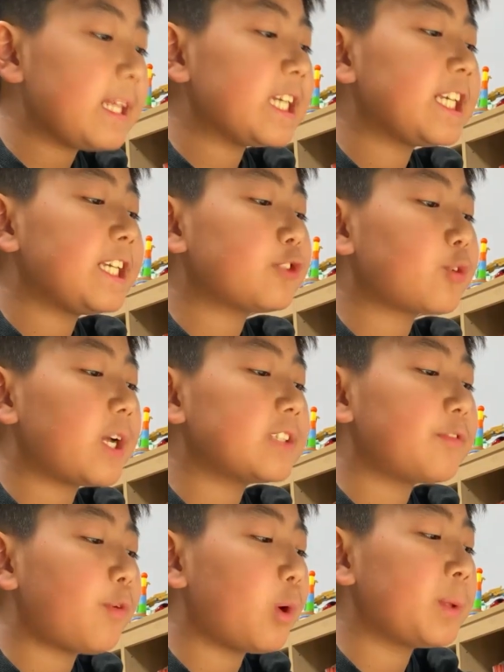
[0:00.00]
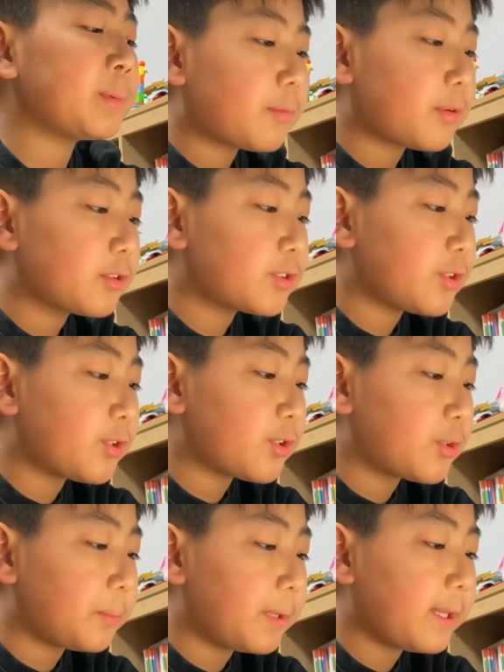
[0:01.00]
He transformed personal
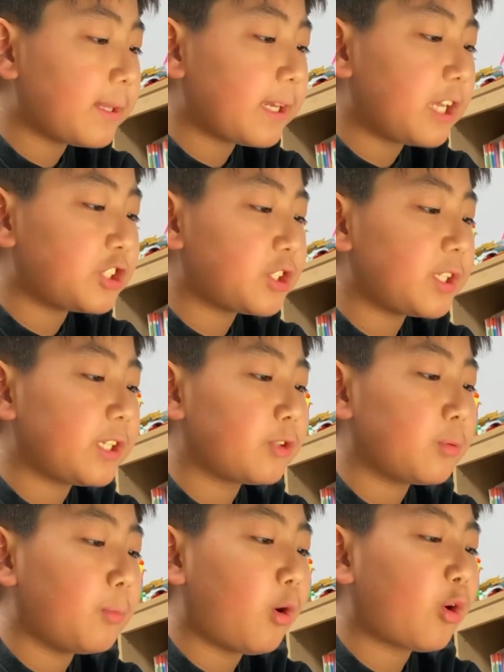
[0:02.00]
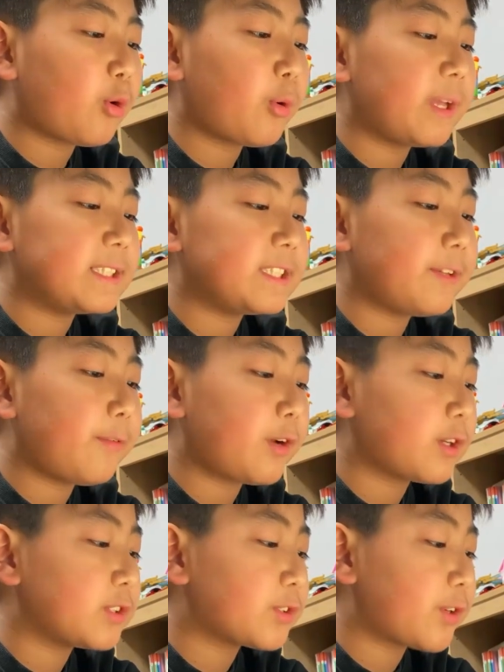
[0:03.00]
humiliation into moral and civil
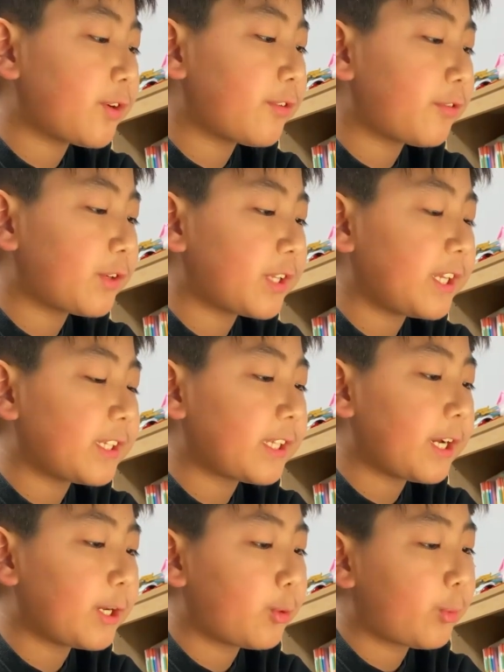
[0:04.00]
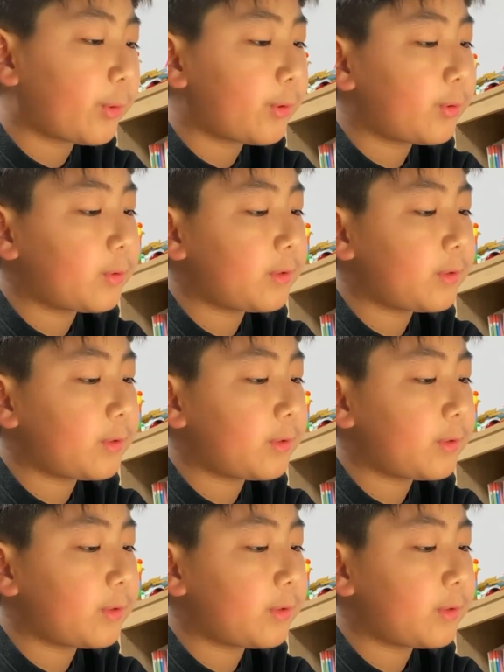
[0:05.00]
concern for the entire world.